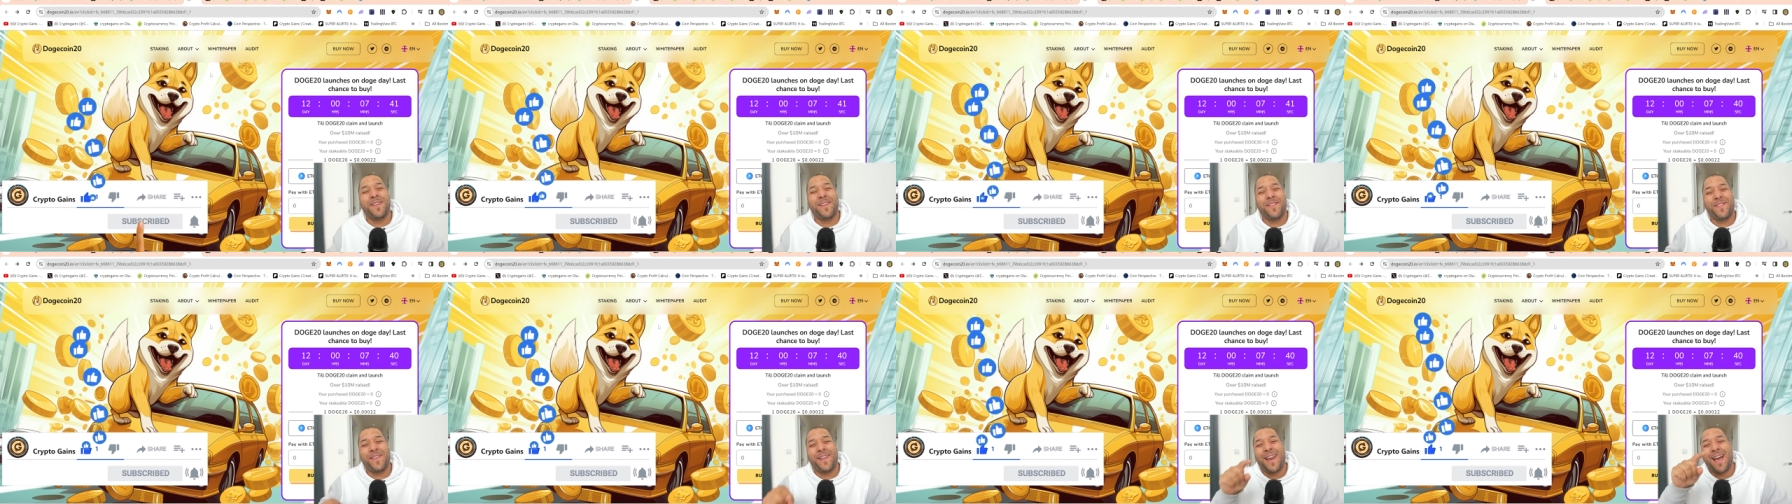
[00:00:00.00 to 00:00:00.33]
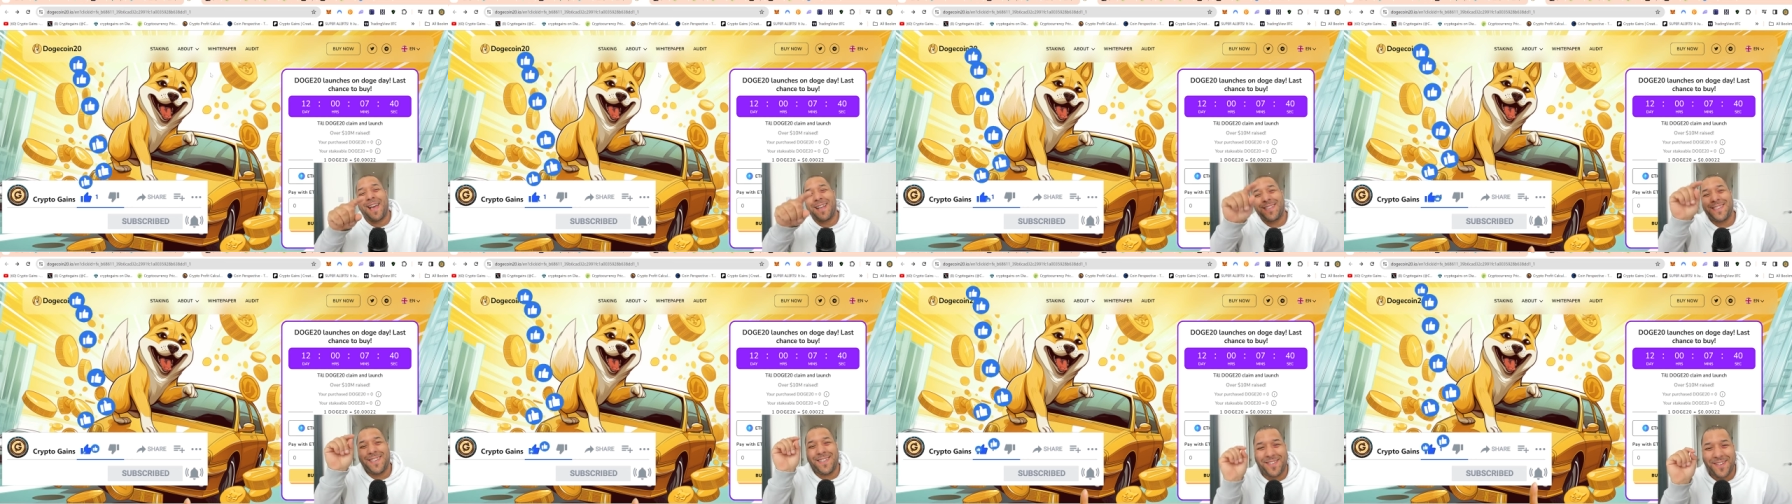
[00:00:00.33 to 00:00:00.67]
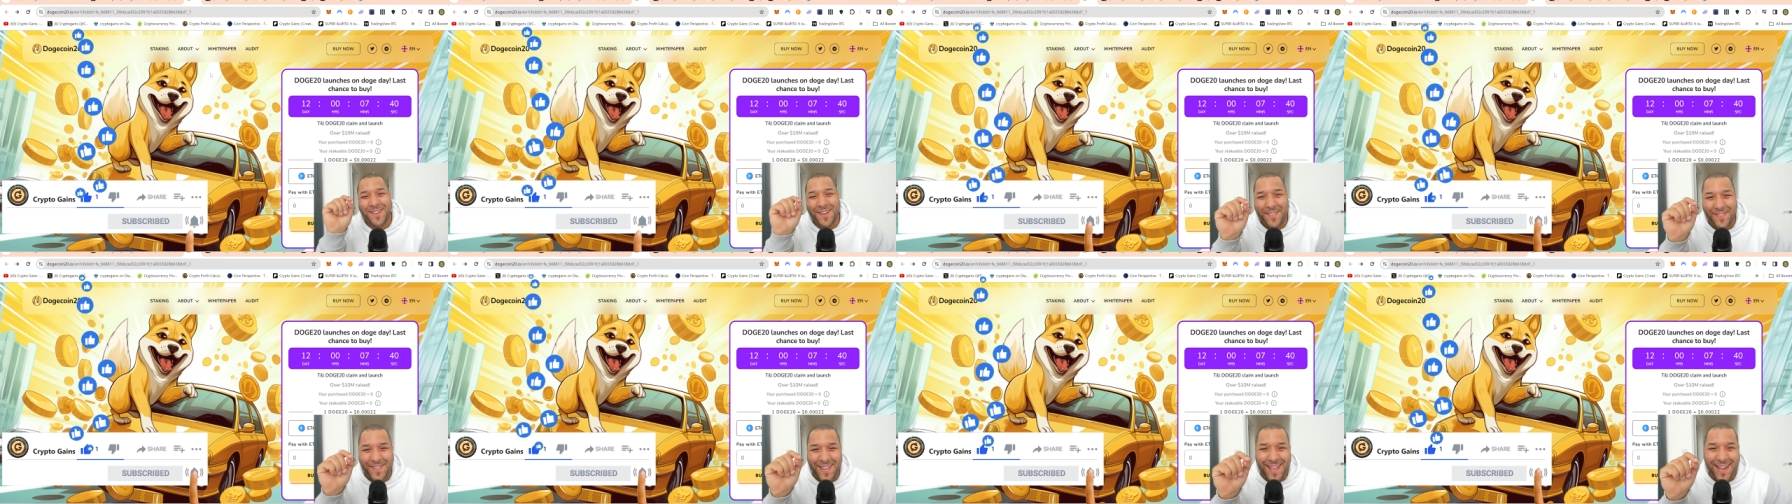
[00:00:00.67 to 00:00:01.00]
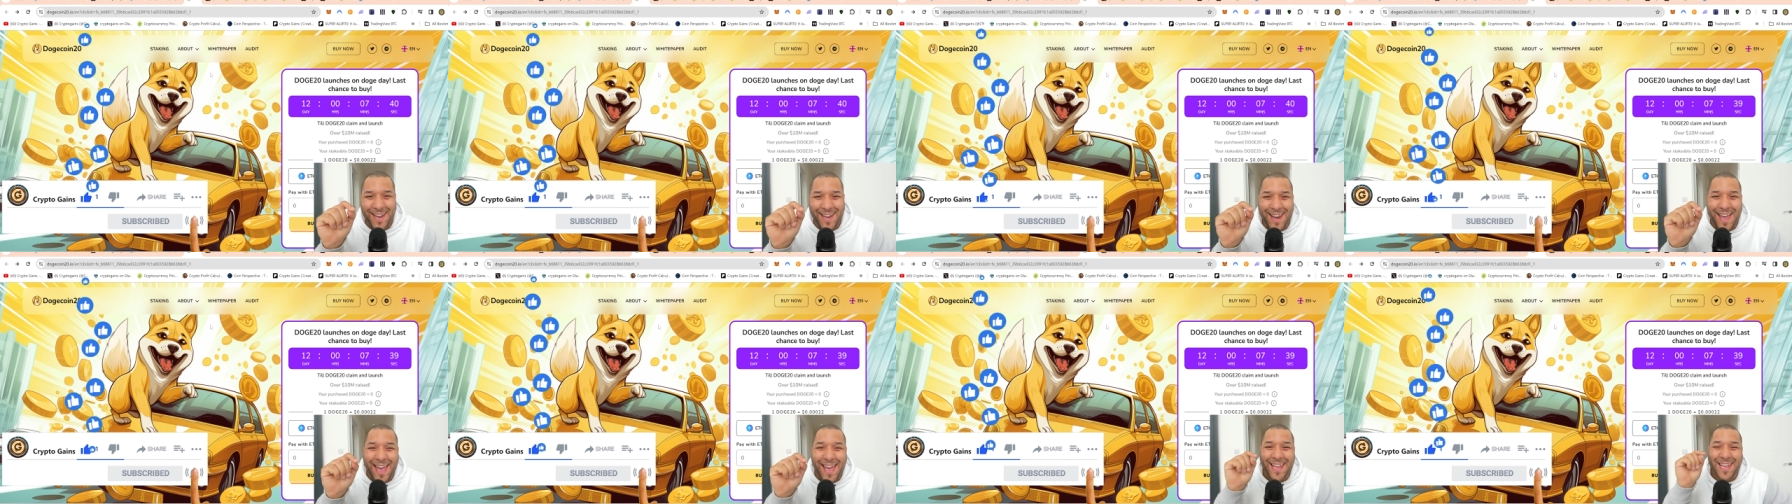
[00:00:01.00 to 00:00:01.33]
If you liked it, drop
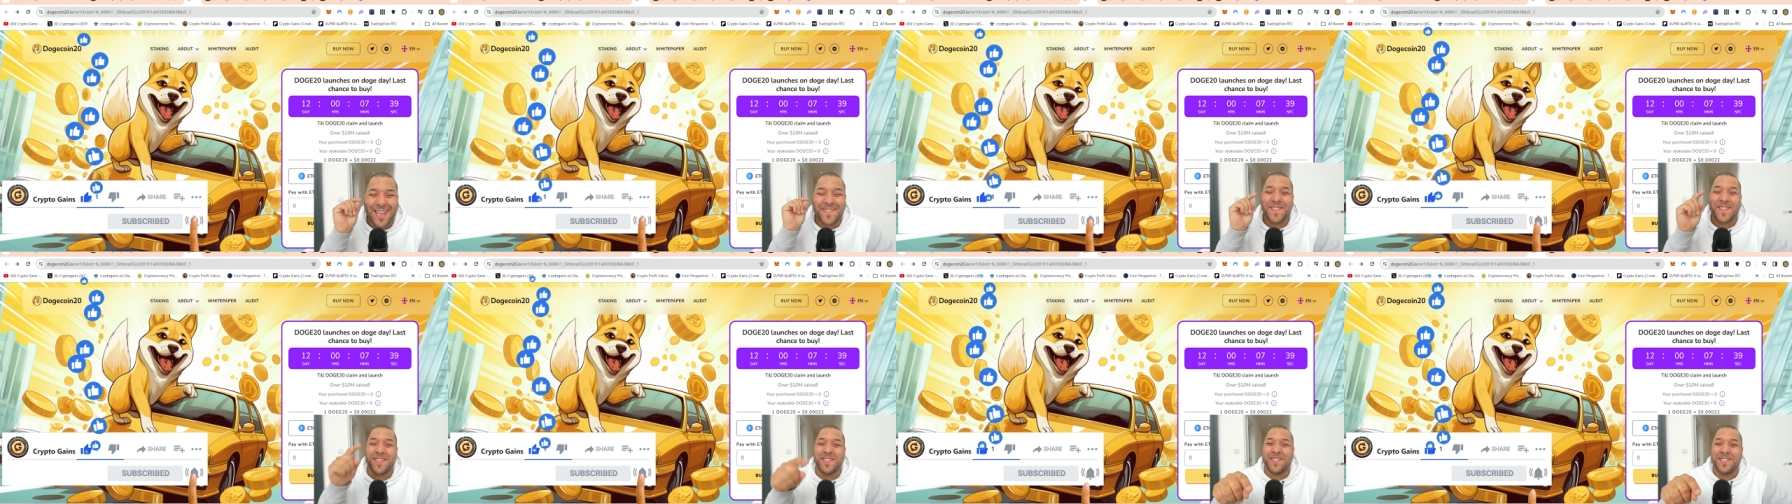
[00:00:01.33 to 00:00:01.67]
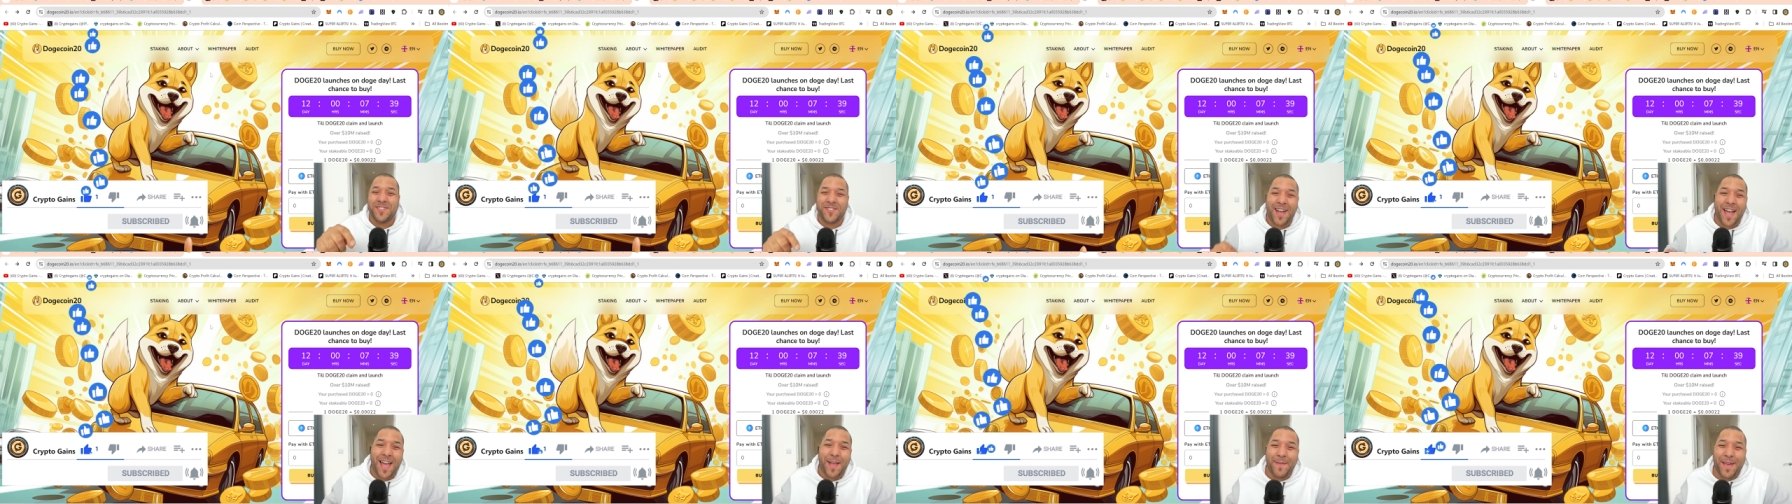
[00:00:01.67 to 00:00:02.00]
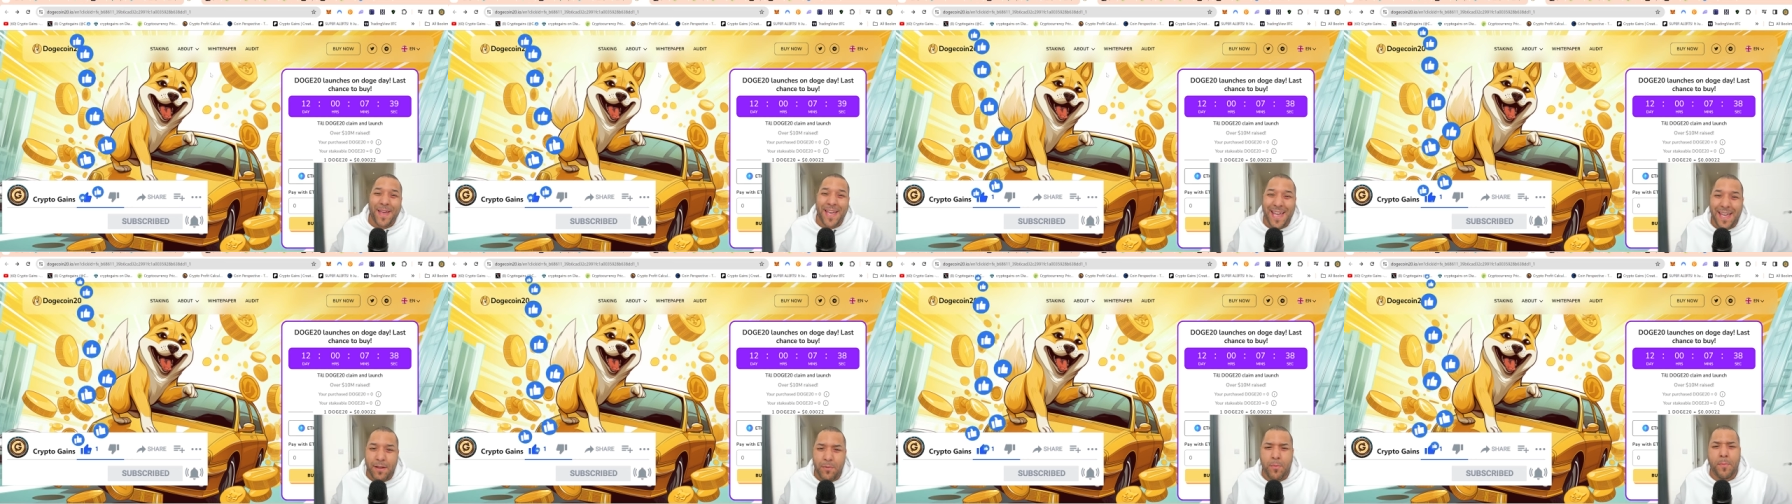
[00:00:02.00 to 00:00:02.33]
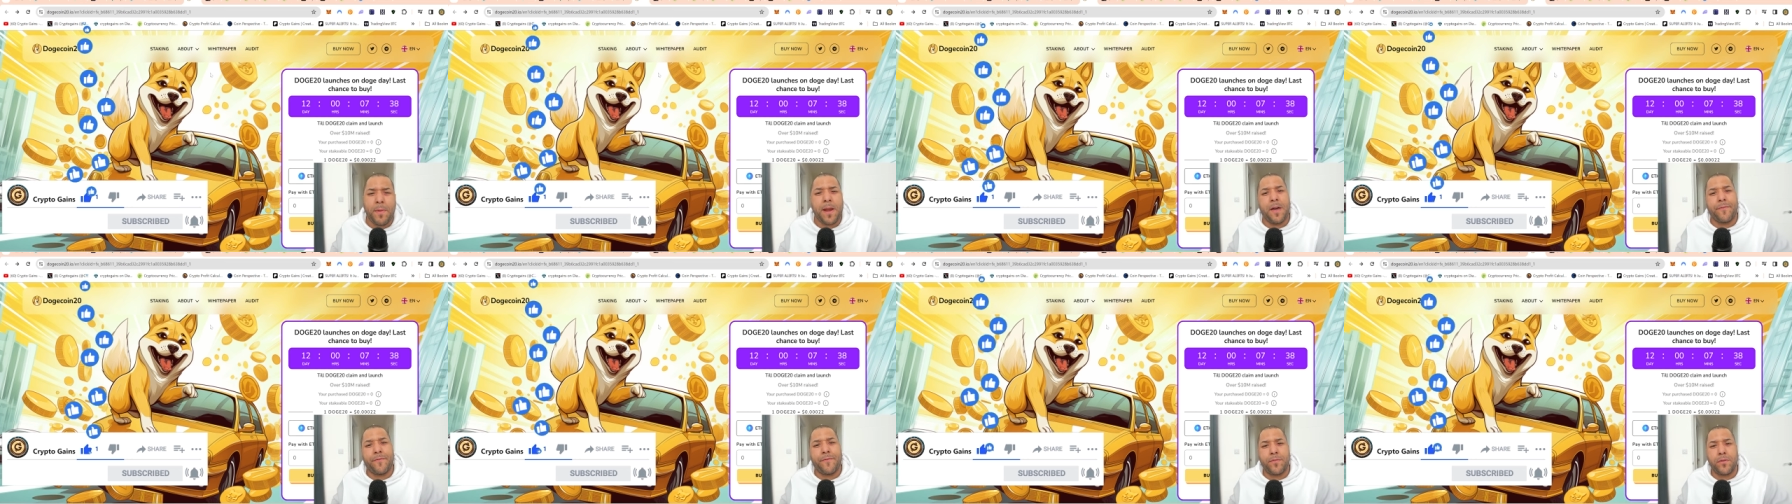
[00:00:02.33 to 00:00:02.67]
that like, give me a subscribe.
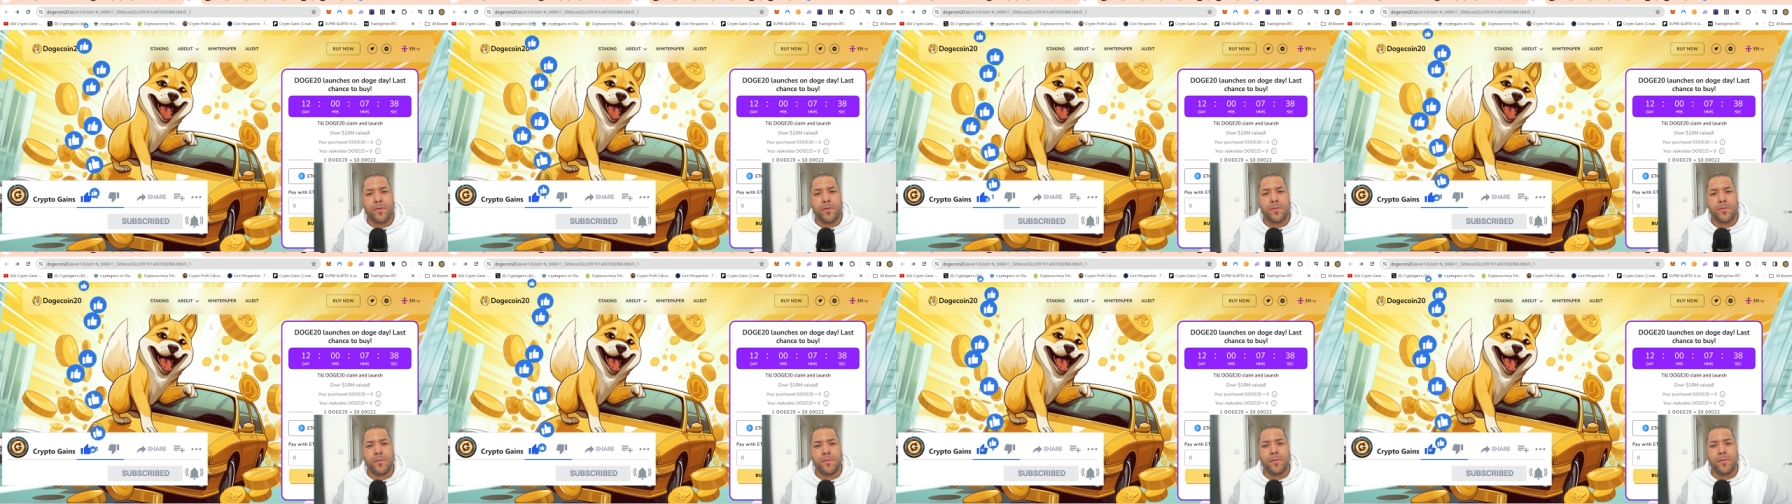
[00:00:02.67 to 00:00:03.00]
I'm laughing for.